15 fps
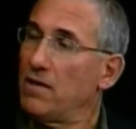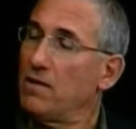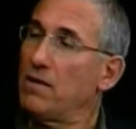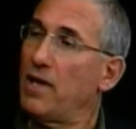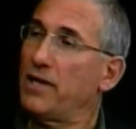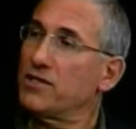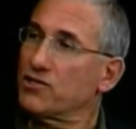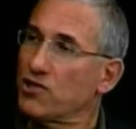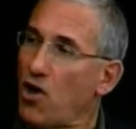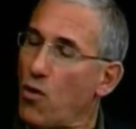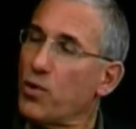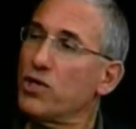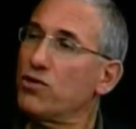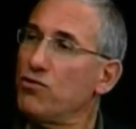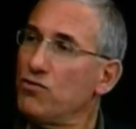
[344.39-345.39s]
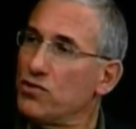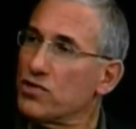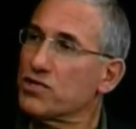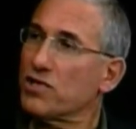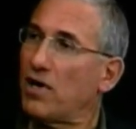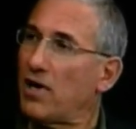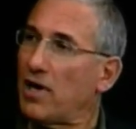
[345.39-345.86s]
that is going to
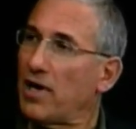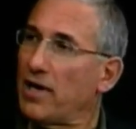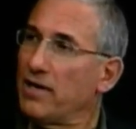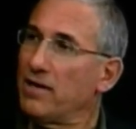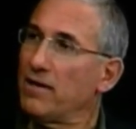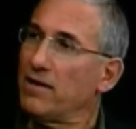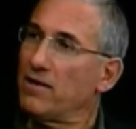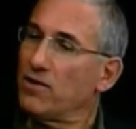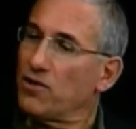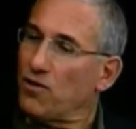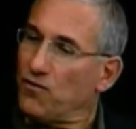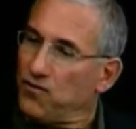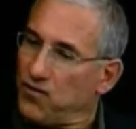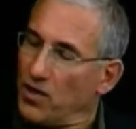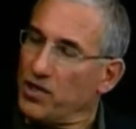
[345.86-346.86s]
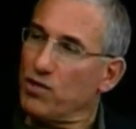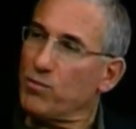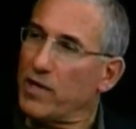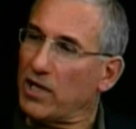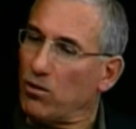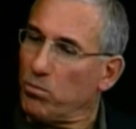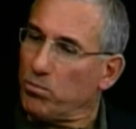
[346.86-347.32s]
decide the
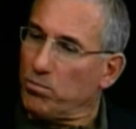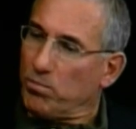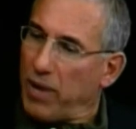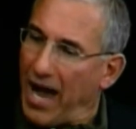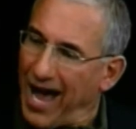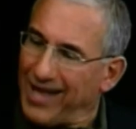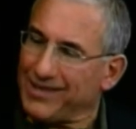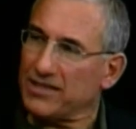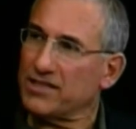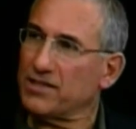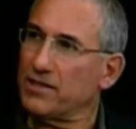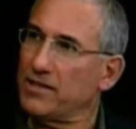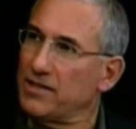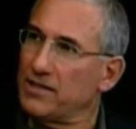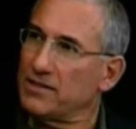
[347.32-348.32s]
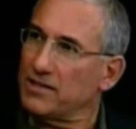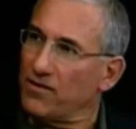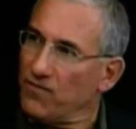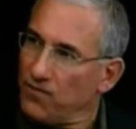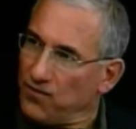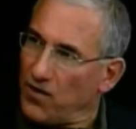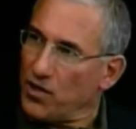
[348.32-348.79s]
fundamental policies and
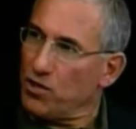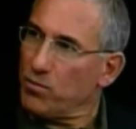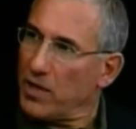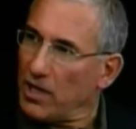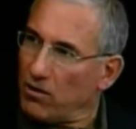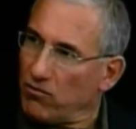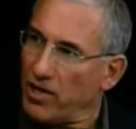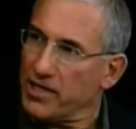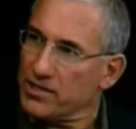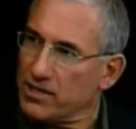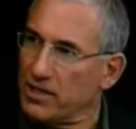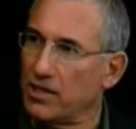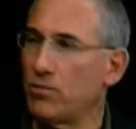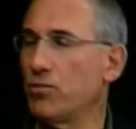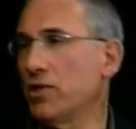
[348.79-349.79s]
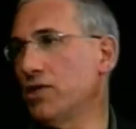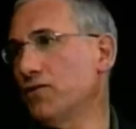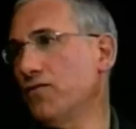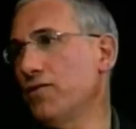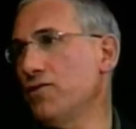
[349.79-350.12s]
fundamental rights and liberties for New